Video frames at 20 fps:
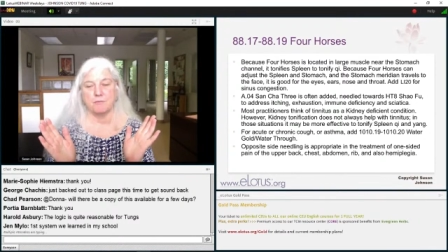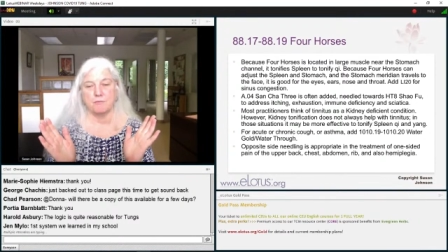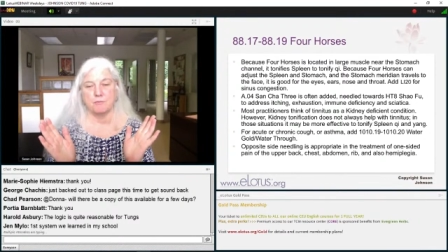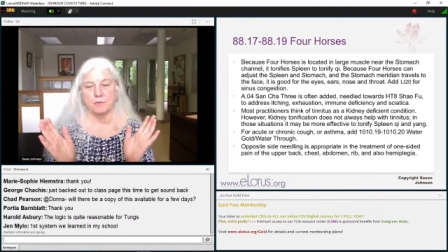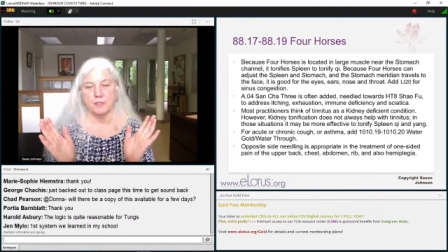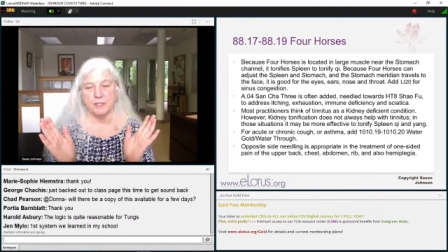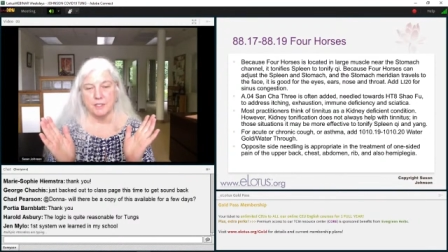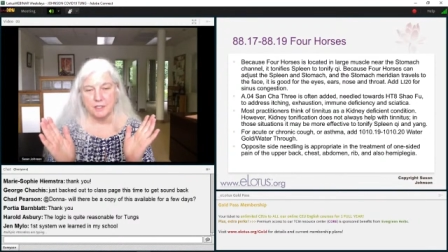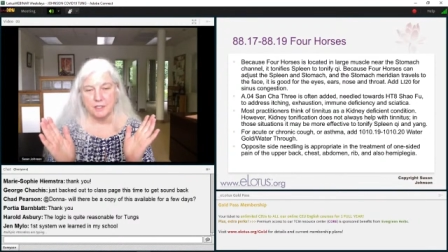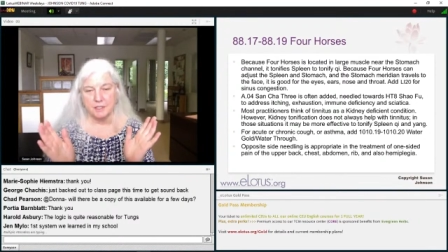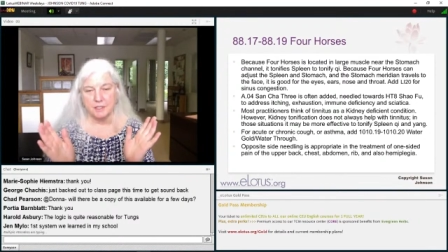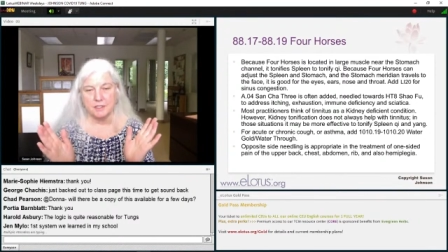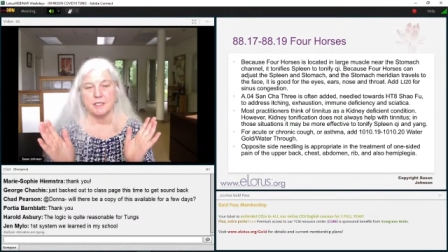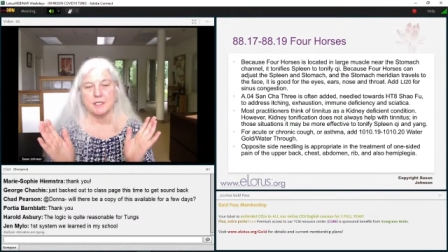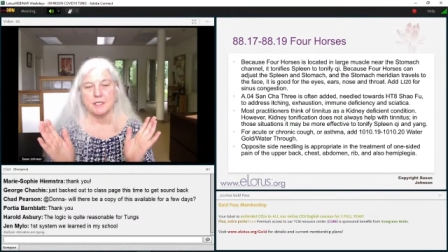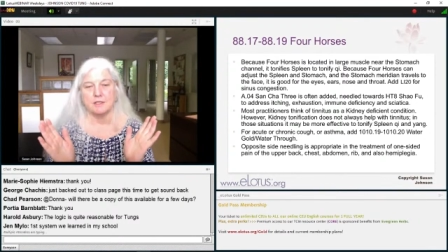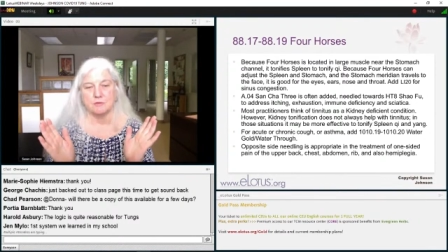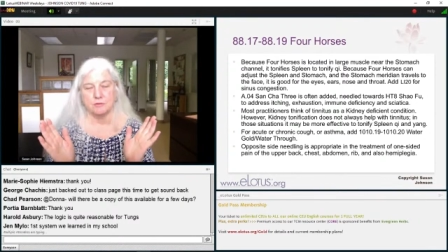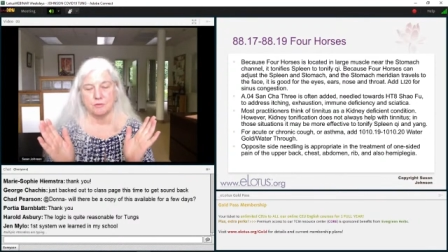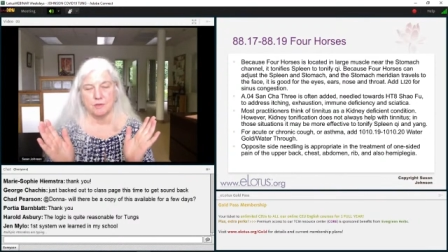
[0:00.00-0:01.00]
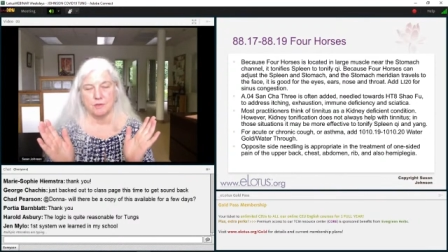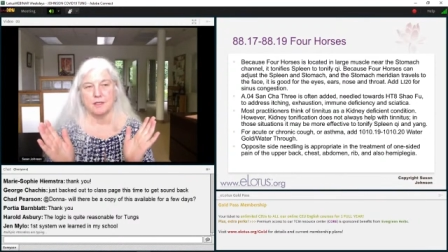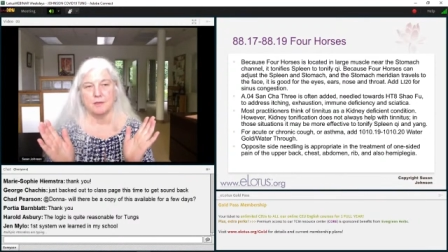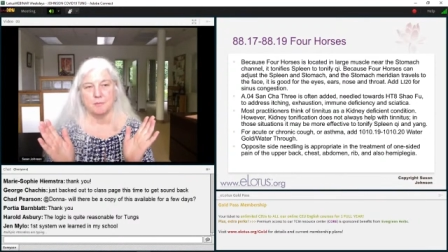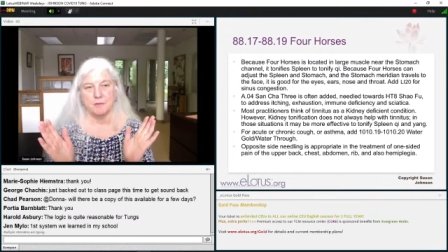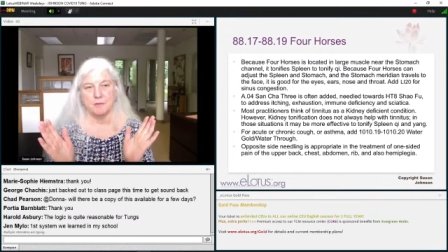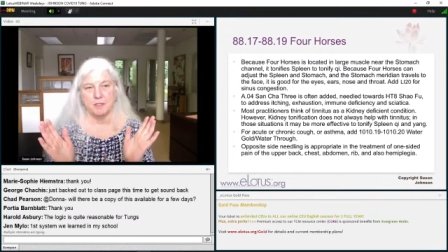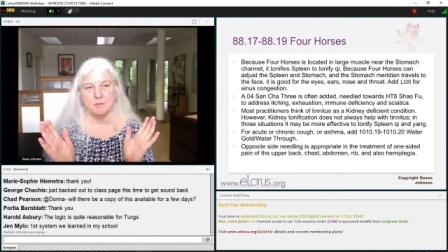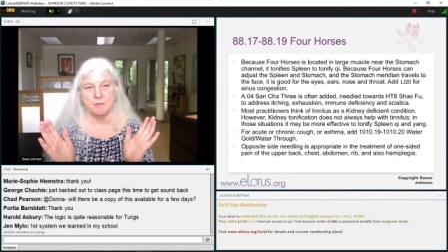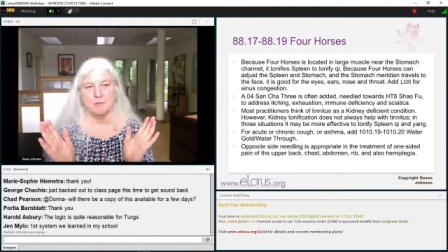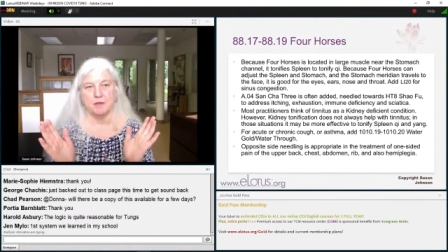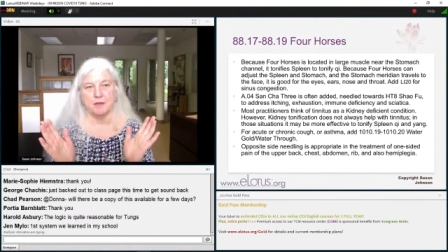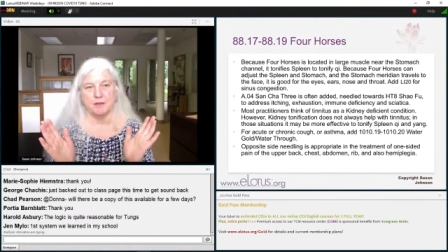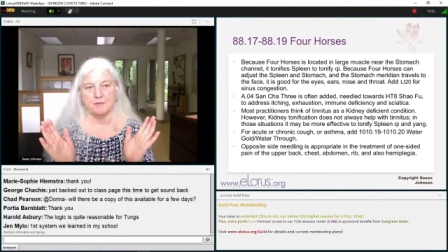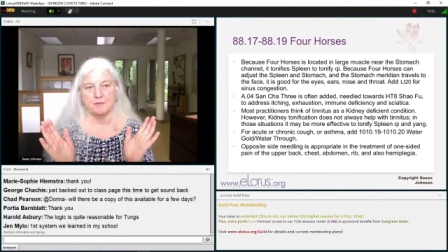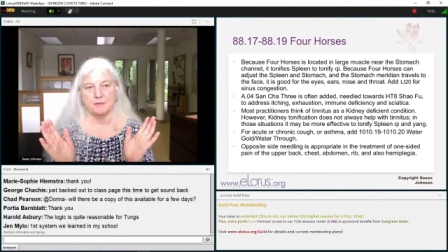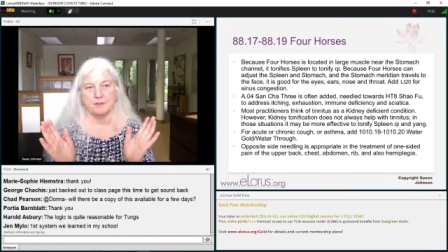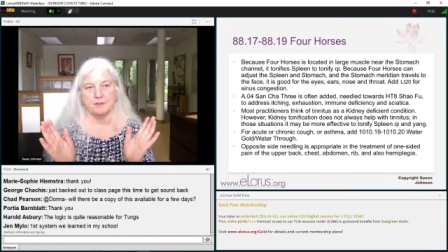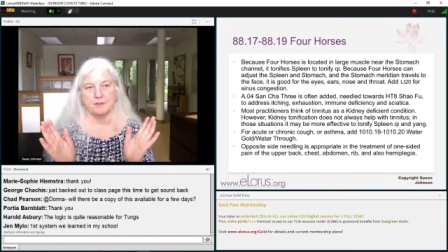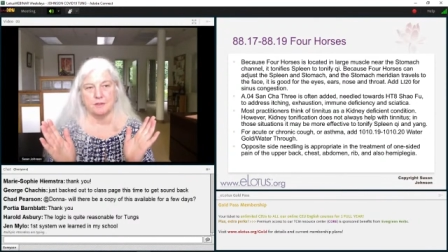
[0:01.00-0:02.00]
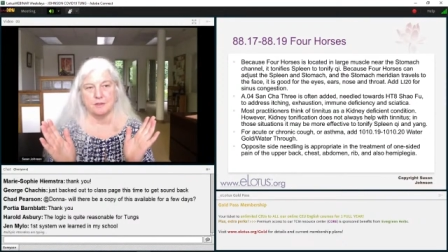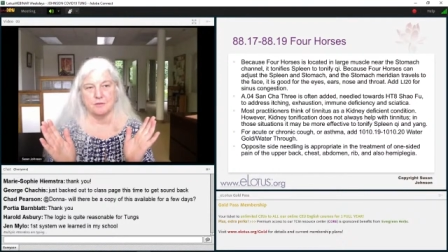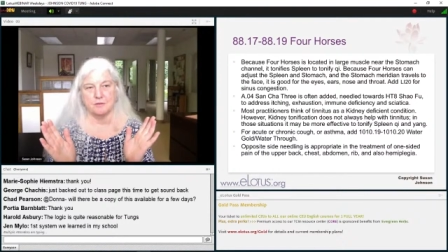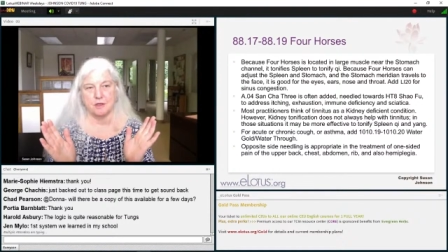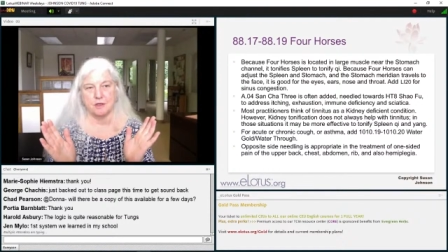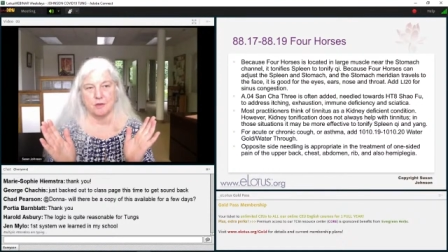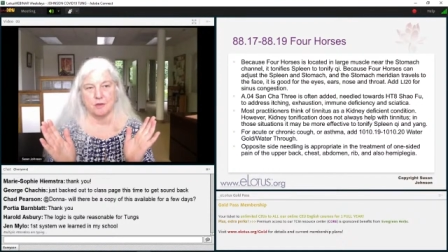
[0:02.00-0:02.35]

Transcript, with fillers: really try to minimize the needles